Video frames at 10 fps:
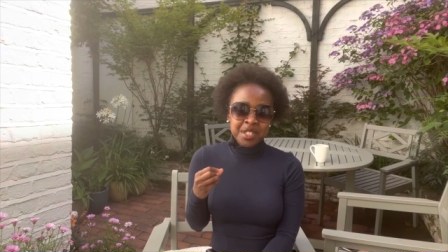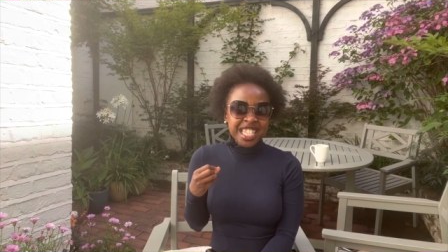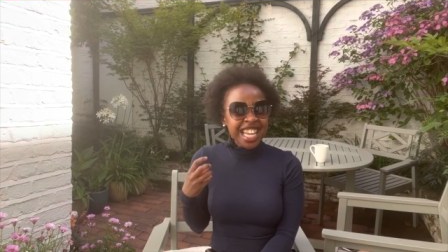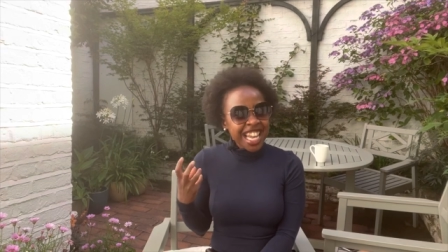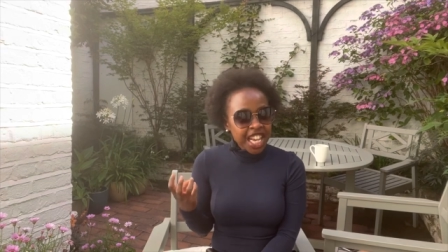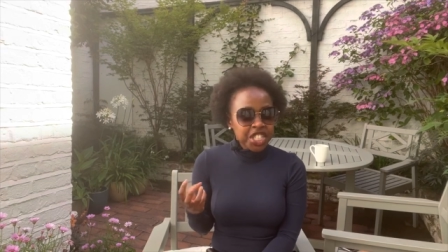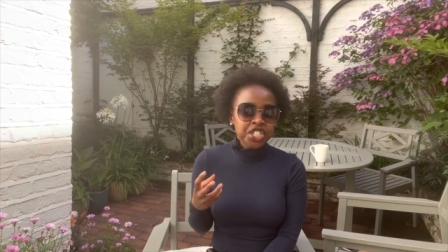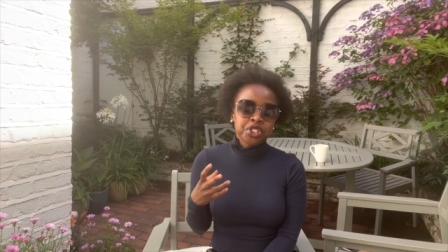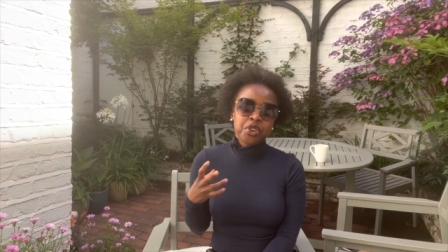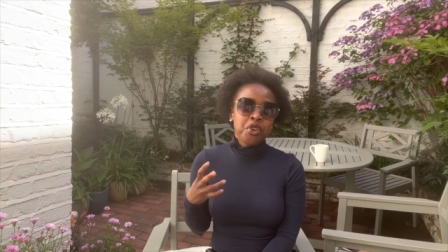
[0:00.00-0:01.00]

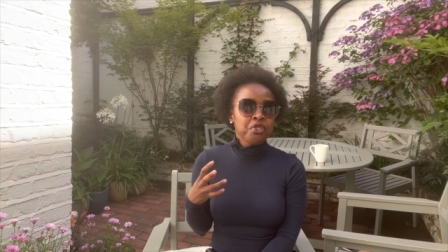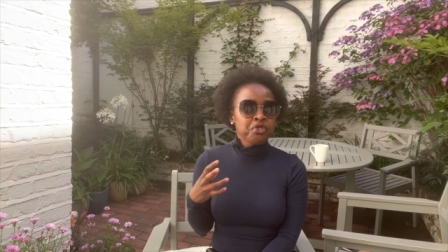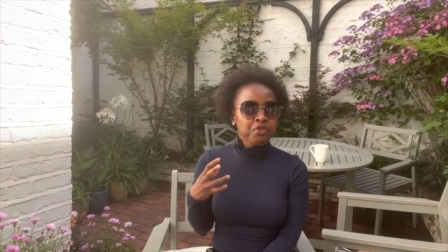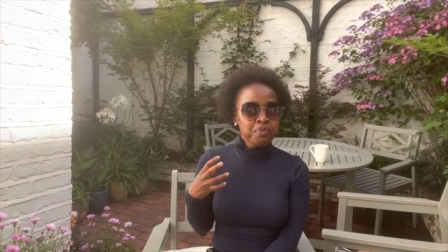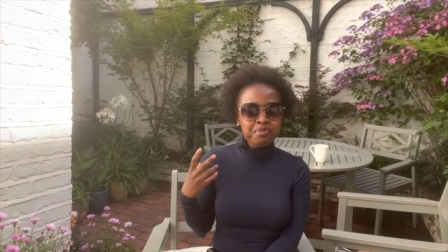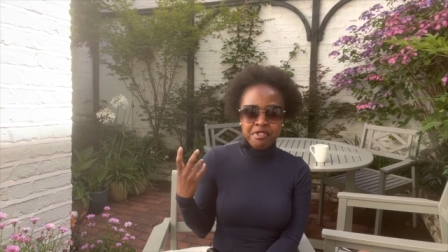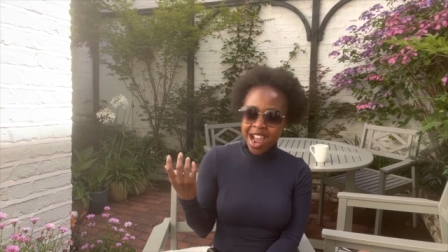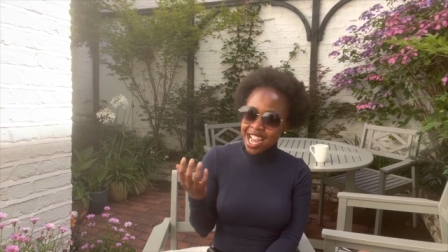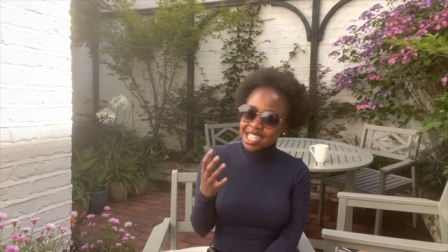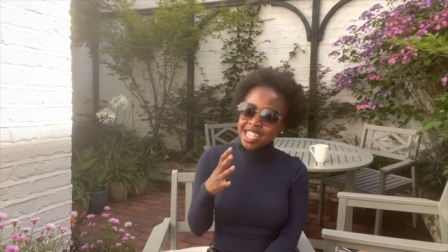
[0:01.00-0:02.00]
selection of
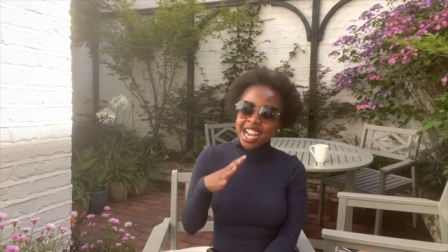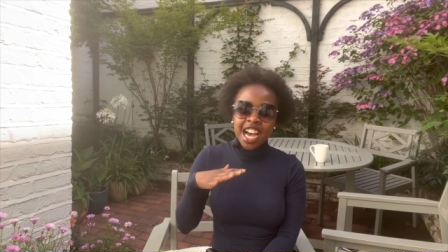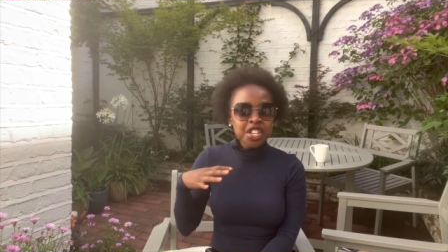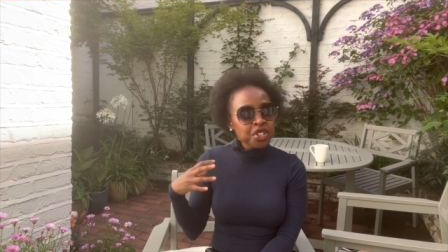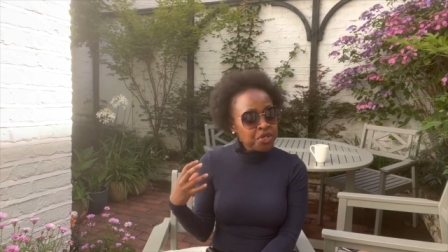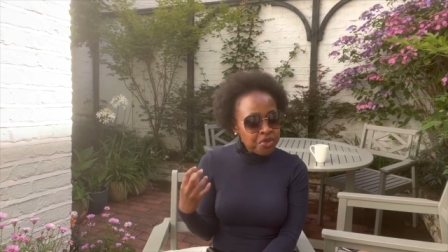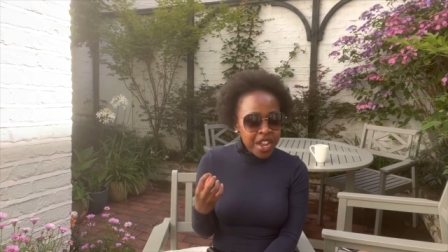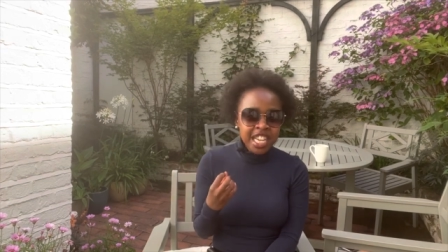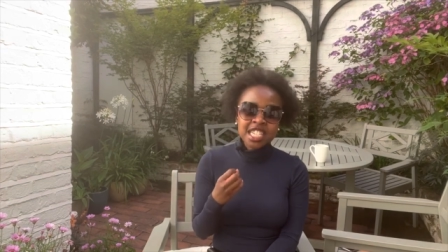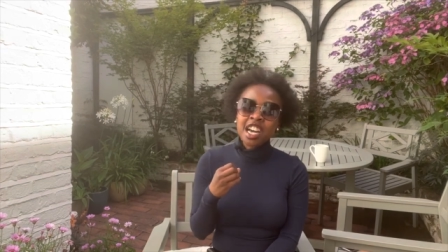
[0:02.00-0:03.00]
brands that are under the
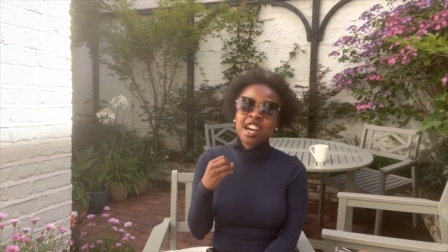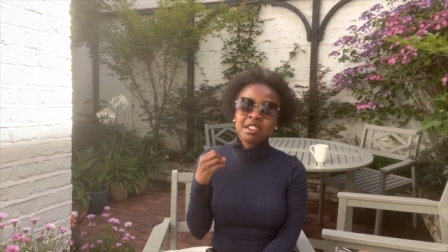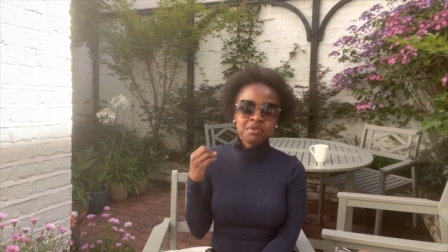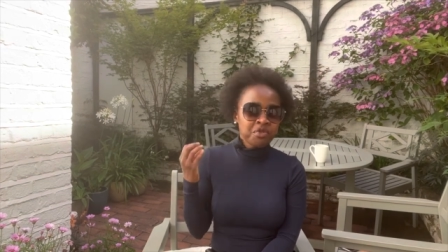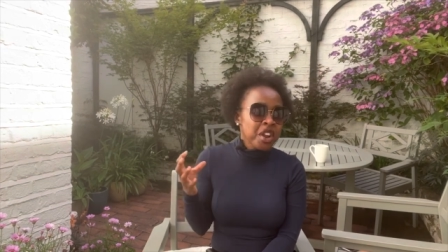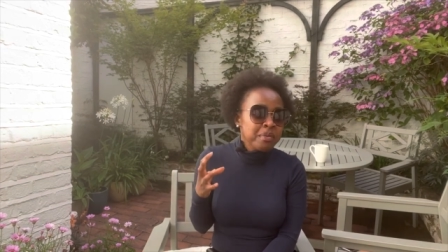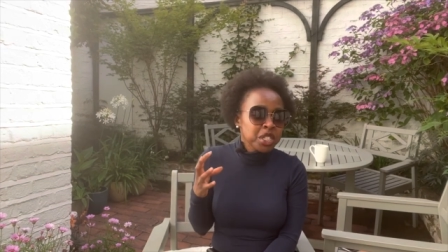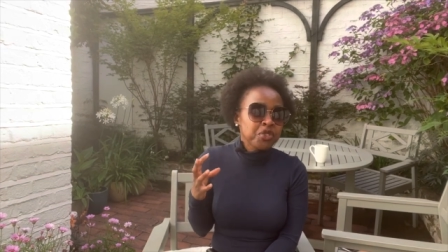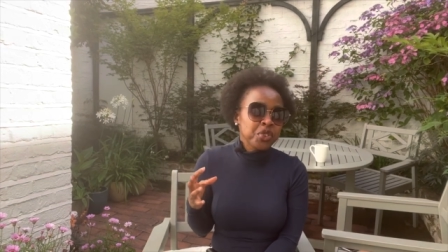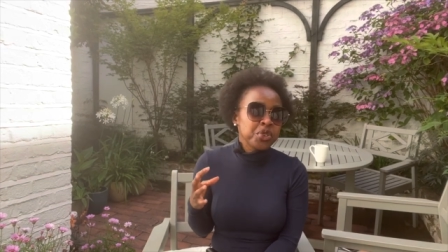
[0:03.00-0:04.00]
radar and very
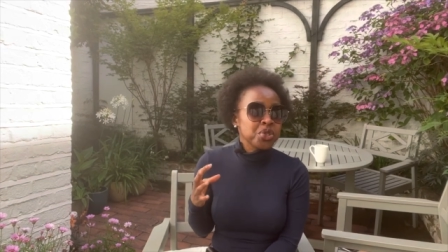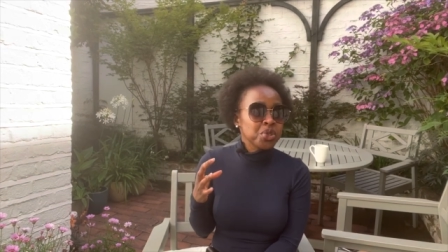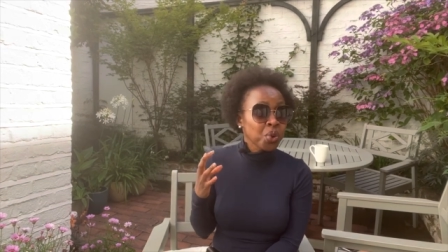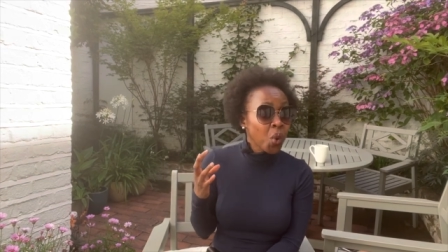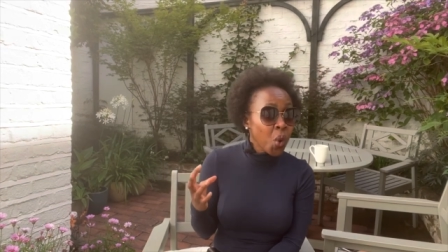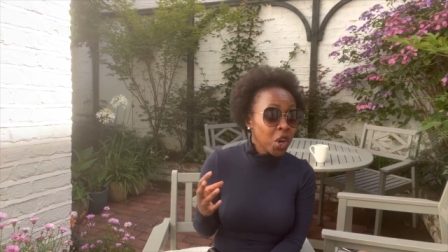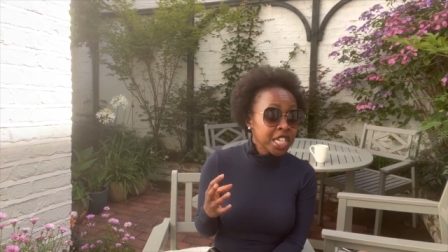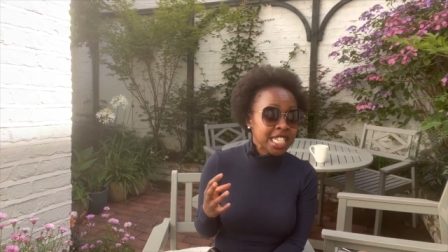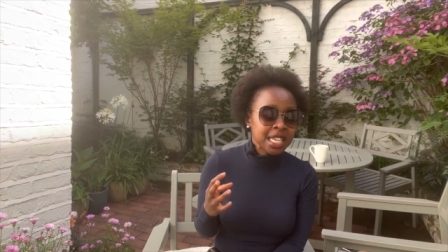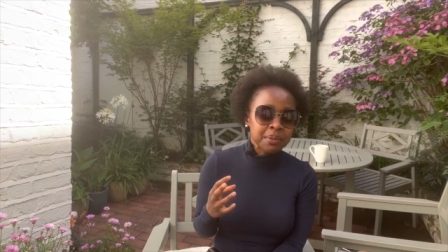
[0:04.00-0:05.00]
much focused on
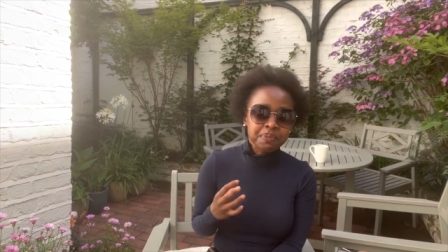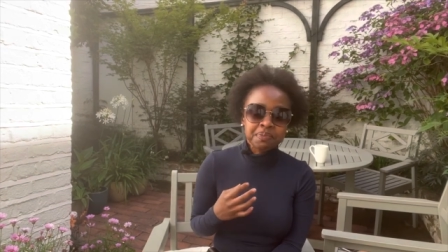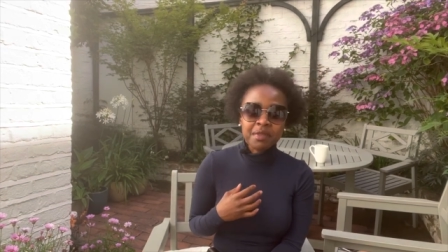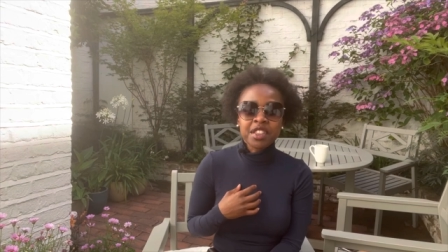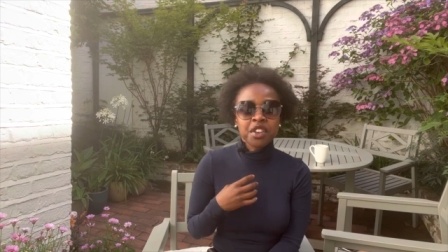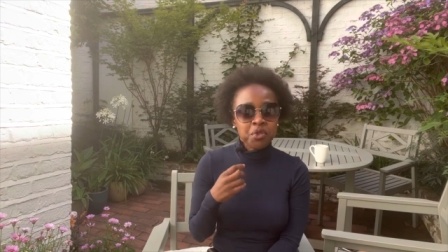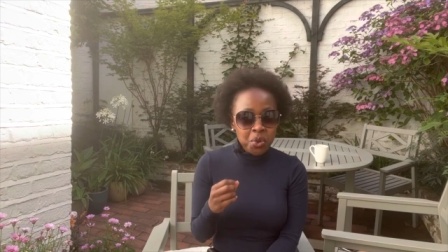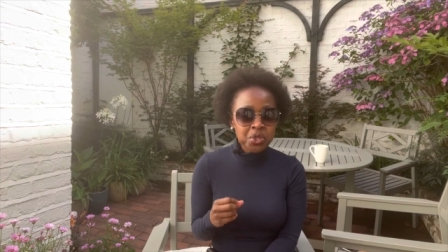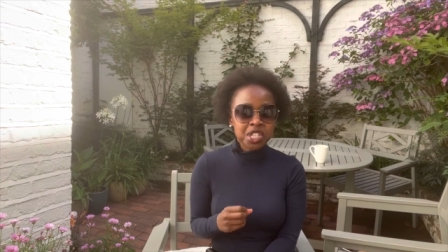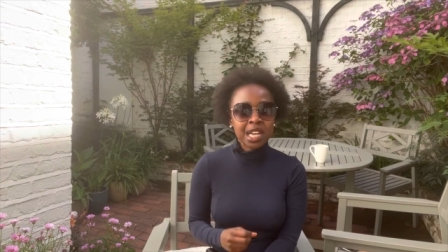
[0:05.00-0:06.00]
quality. And they've
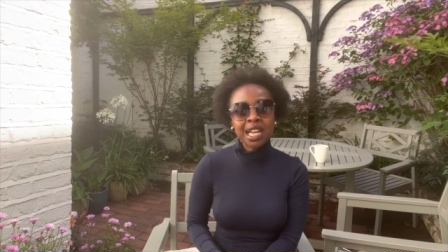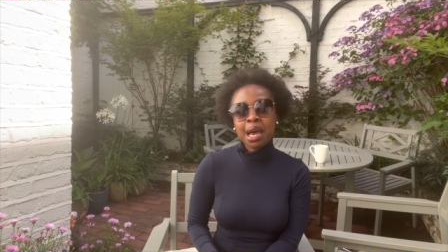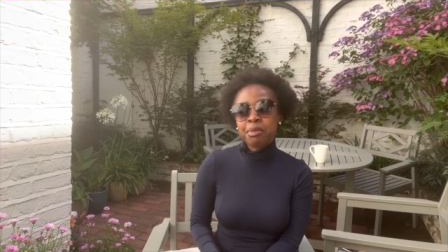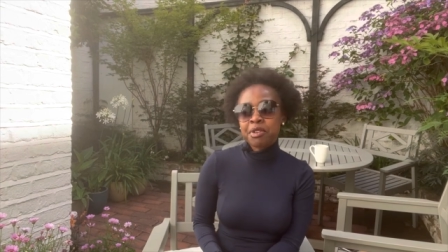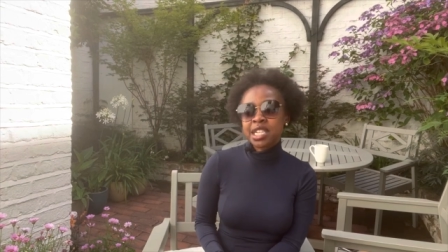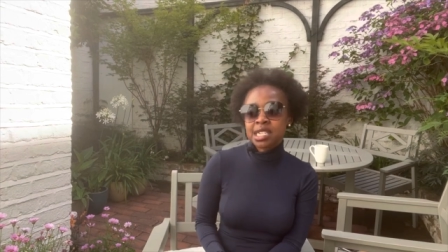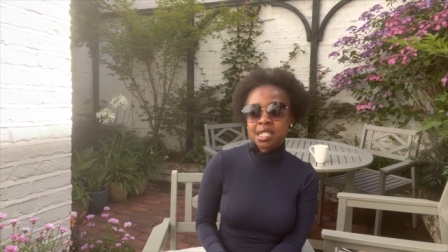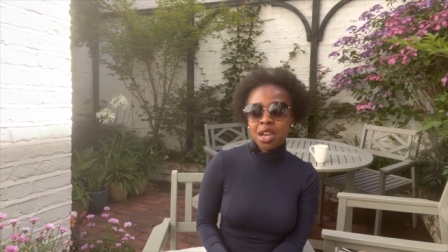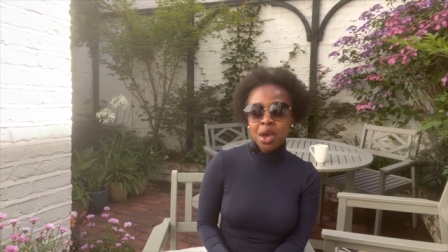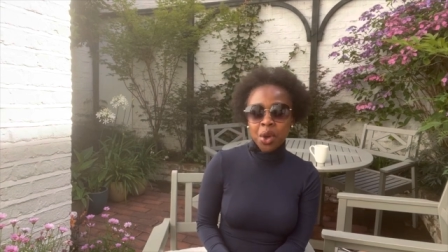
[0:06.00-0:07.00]
also collaborated
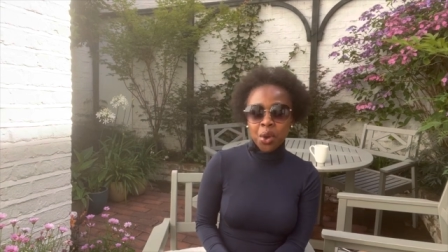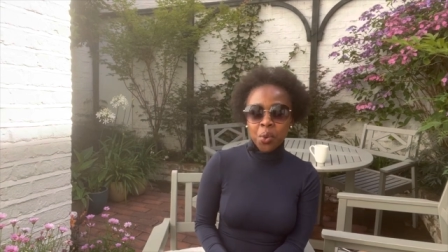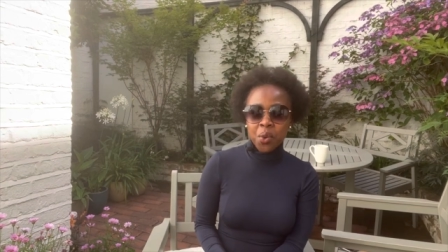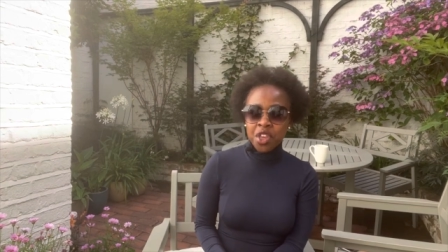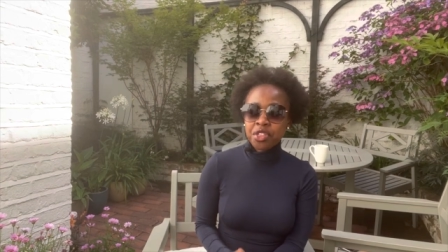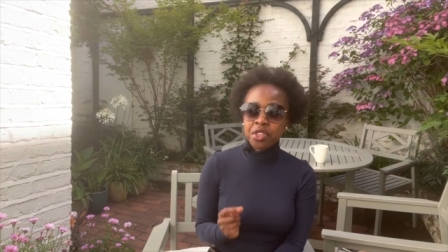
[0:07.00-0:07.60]
with